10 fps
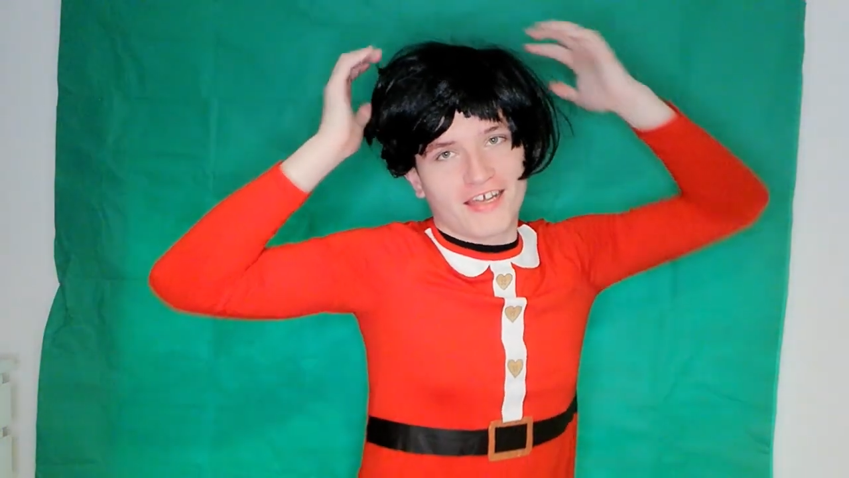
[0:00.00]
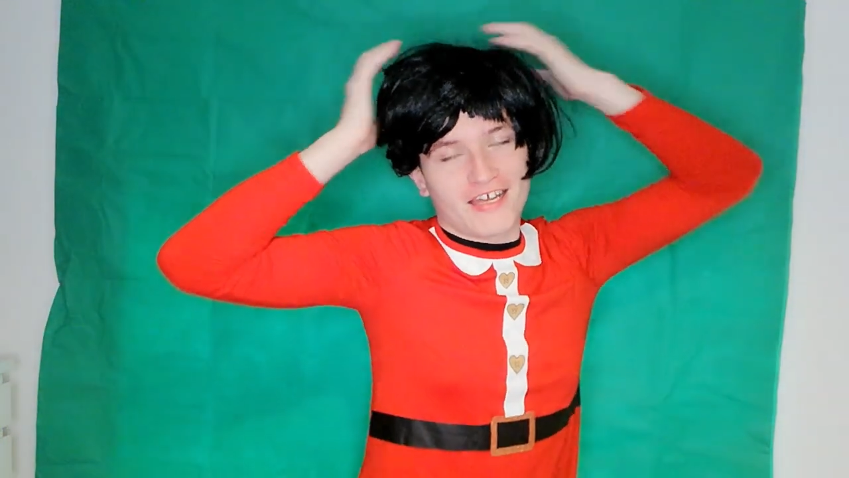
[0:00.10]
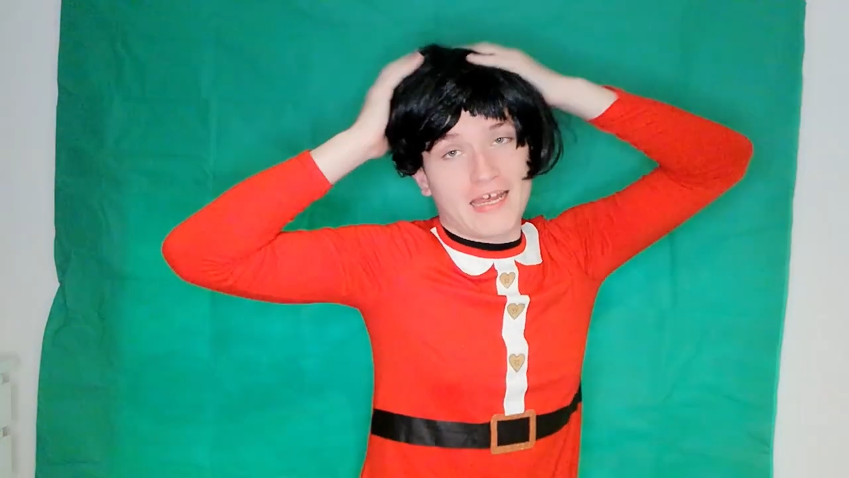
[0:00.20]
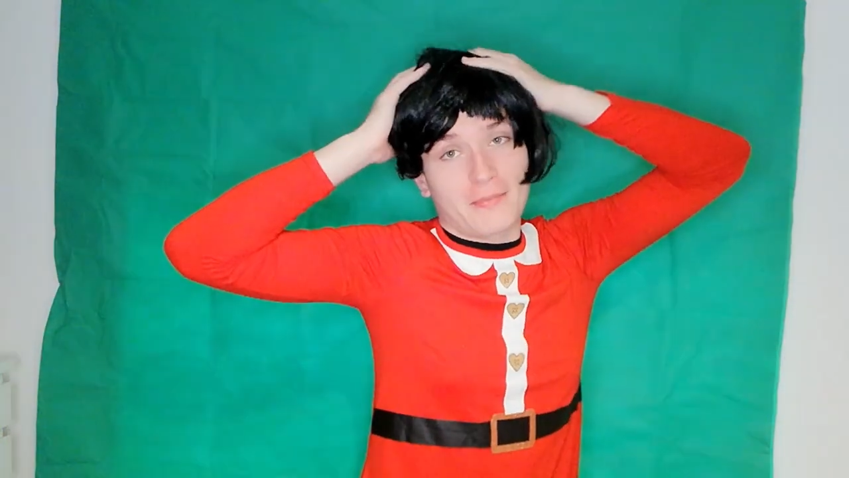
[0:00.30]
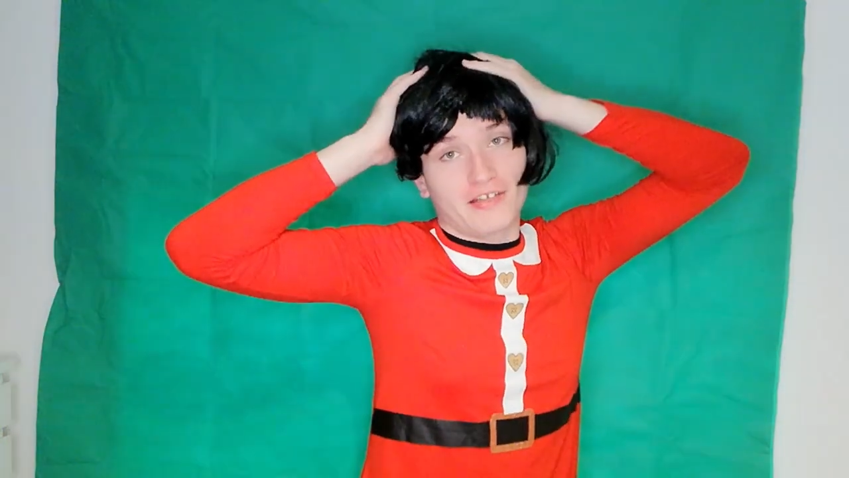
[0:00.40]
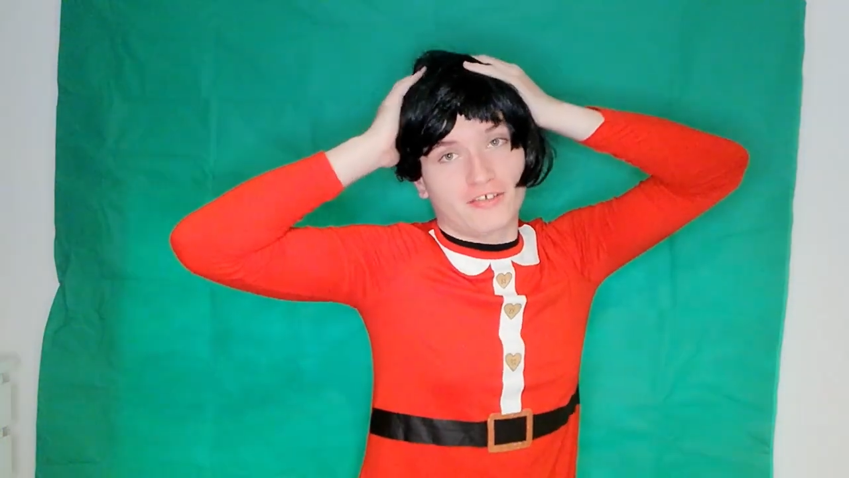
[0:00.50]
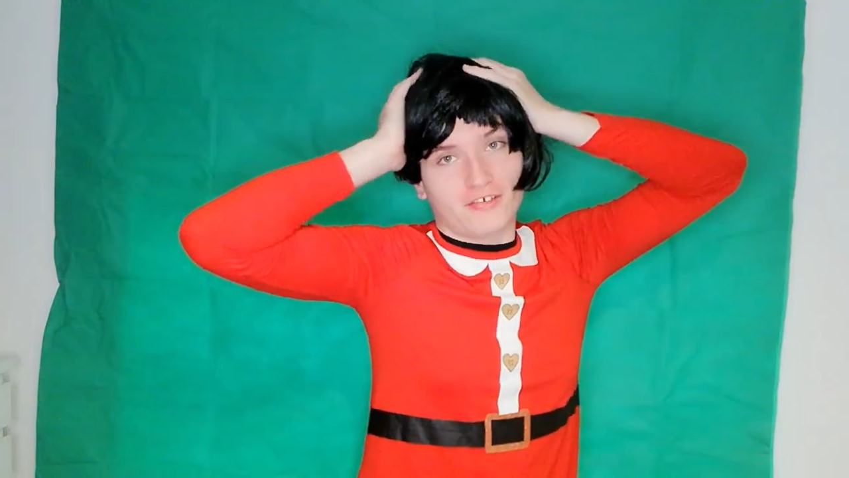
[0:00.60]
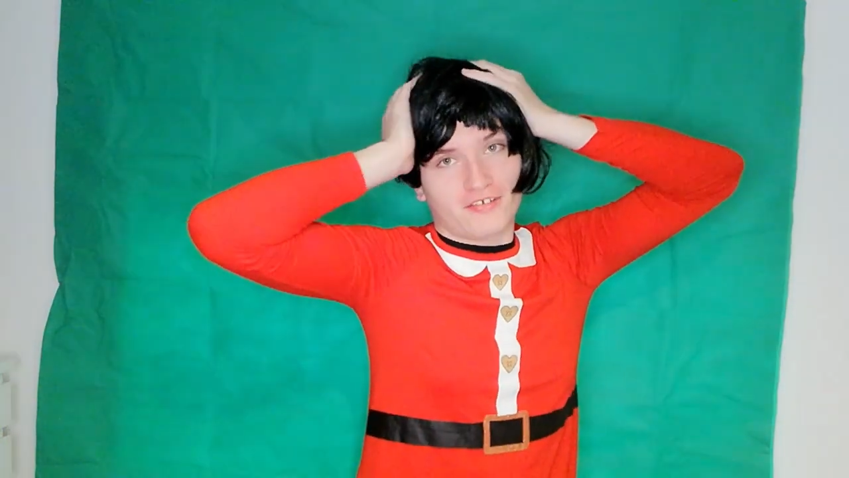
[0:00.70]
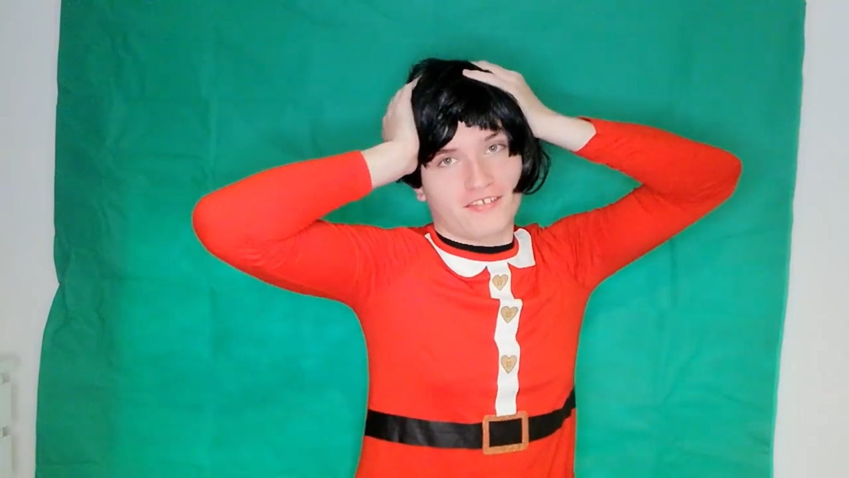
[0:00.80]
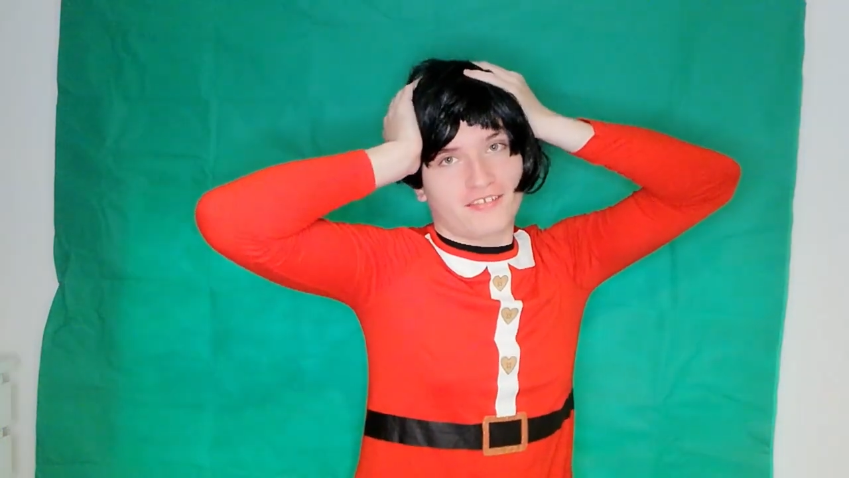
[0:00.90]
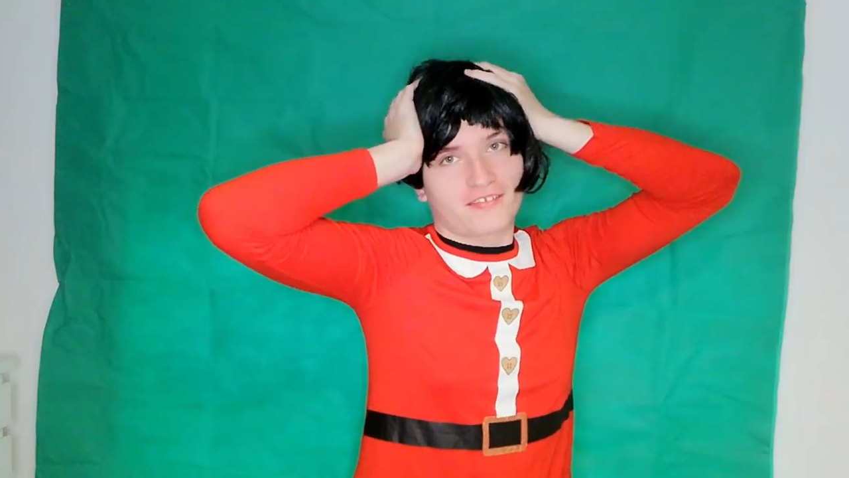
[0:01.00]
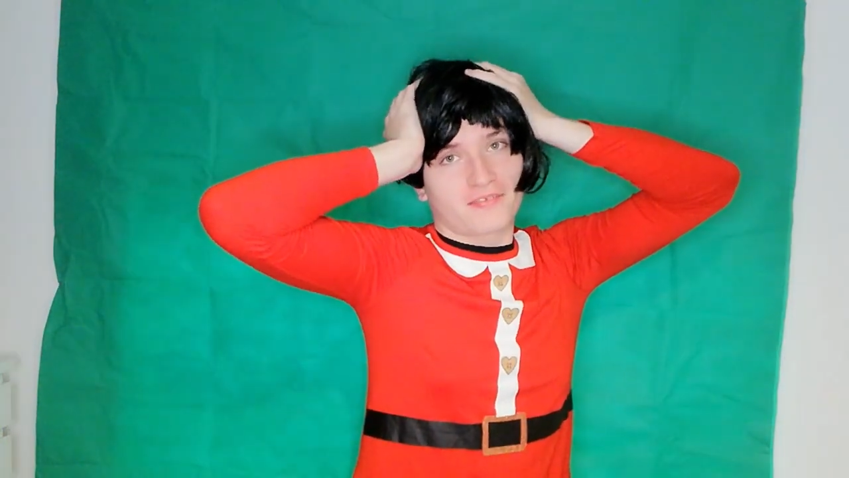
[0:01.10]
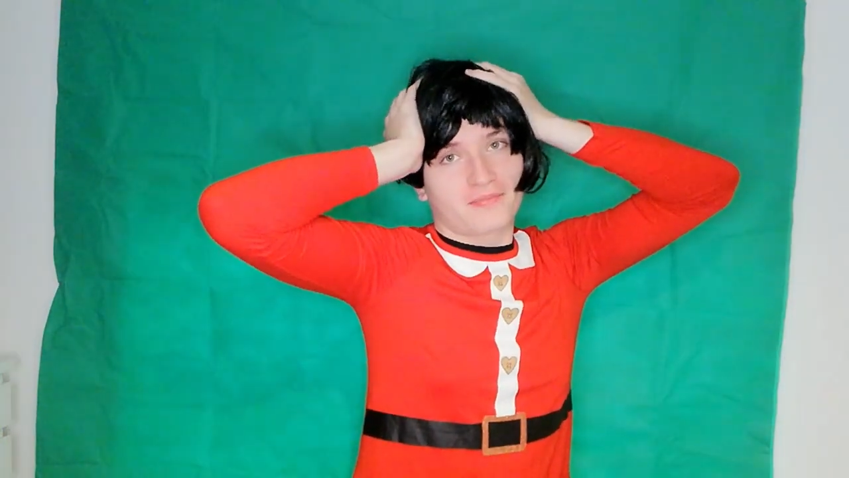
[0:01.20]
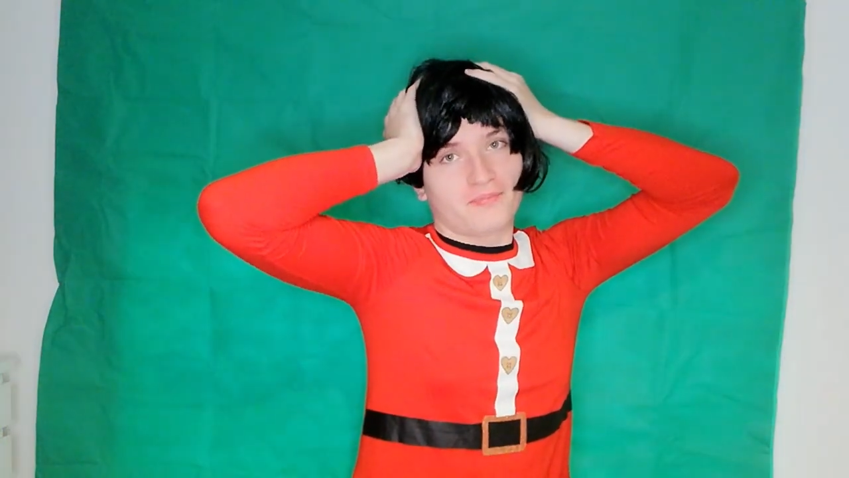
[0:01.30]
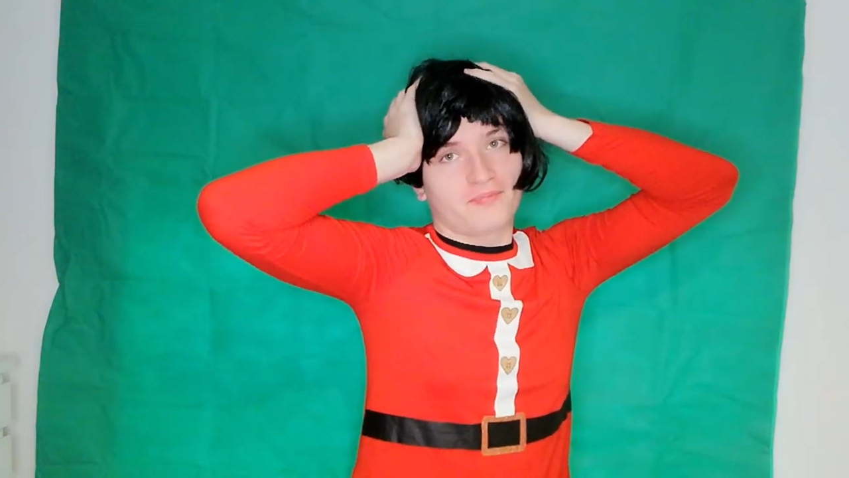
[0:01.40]
it
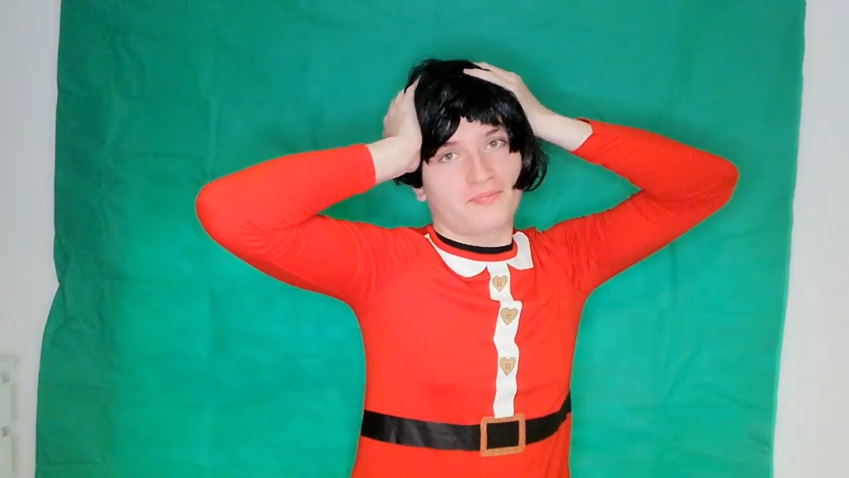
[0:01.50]
looks